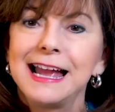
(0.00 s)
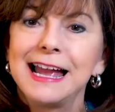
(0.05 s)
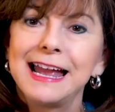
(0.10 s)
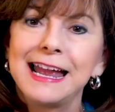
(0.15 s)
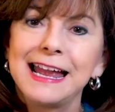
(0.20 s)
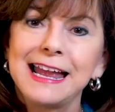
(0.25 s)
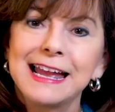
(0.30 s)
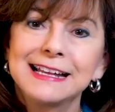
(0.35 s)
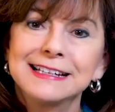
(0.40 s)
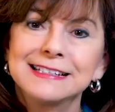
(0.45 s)

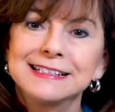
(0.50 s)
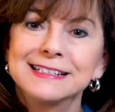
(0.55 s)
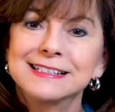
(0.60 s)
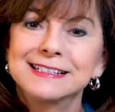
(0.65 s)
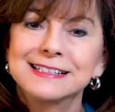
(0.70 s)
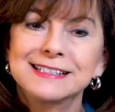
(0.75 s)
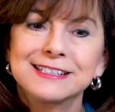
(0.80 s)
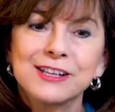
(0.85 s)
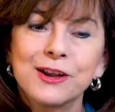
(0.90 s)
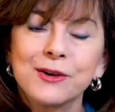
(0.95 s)
And
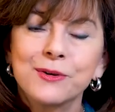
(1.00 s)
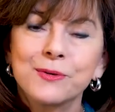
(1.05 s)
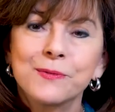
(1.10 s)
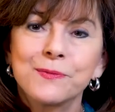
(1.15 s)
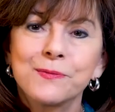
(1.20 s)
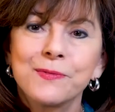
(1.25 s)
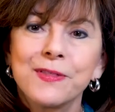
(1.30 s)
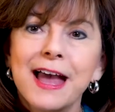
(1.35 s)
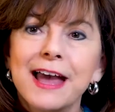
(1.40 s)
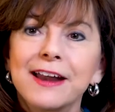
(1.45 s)
so
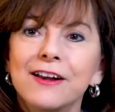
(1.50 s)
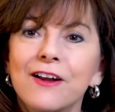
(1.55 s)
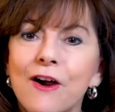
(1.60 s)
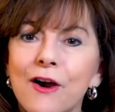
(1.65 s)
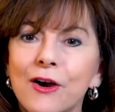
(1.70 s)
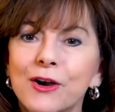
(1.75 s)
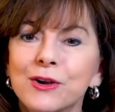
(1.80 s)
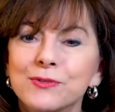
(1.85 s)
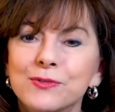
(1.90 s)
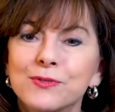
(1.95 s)
that
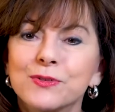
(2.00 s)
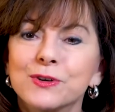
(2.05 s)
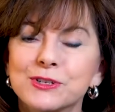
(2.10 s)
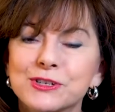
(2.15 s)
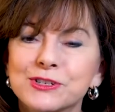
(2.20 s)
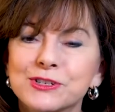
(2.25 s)
heart for